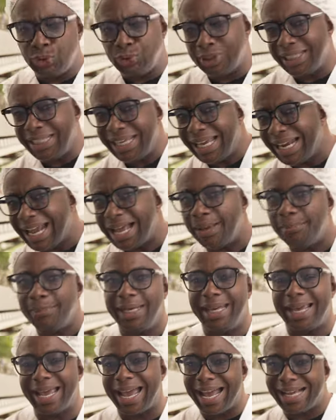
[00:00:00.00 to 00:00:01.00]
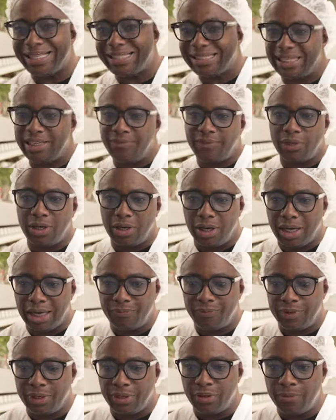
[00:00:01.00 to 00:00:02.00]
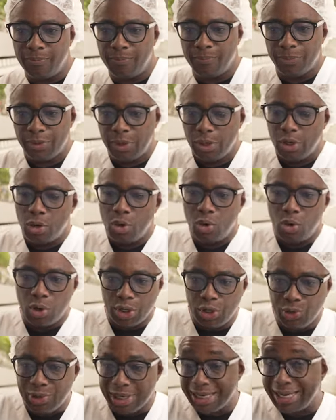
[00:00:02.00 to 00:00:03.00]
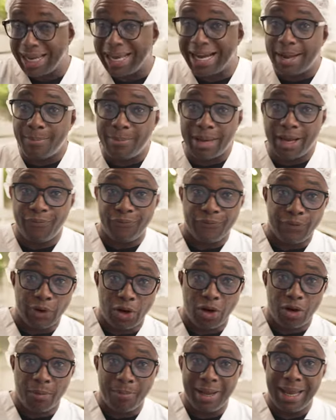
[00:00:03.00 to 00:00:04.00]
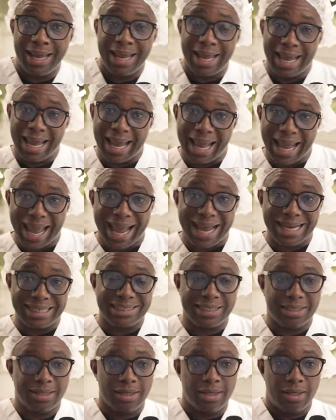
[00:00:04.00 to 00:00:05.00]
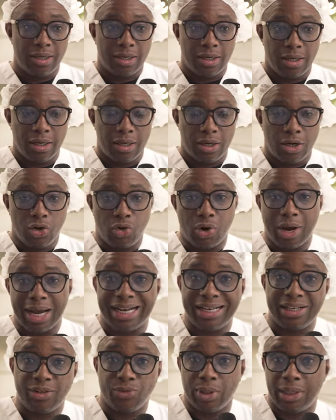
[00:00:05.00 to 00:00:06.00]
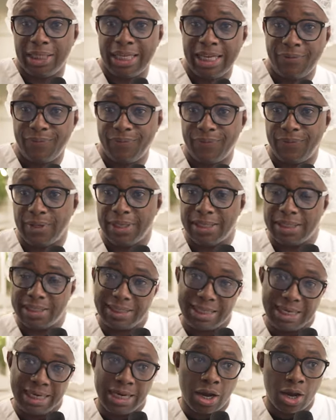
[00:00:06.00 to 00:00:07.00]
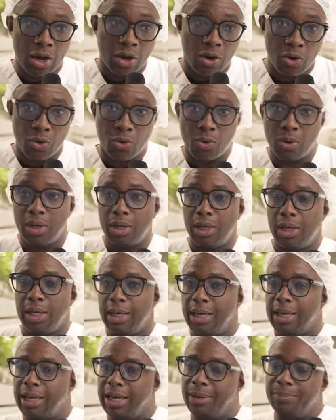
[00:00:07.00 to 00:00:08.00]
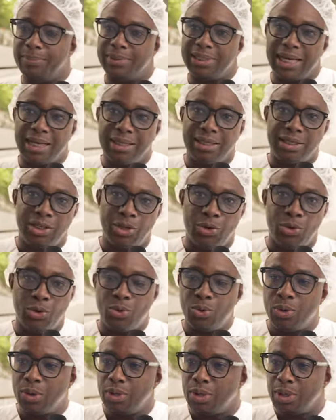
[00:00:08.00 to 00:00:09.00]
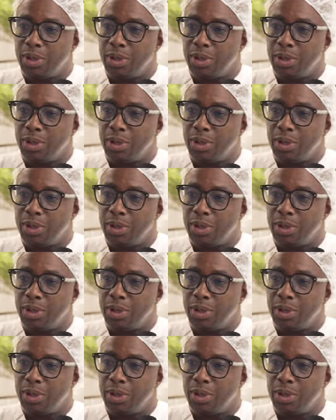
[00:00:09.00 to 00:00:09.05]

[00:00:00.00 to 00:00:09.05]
You can get at me at Steven Conville, or you can get at my firm at Kronic Relief TO I'm telling you,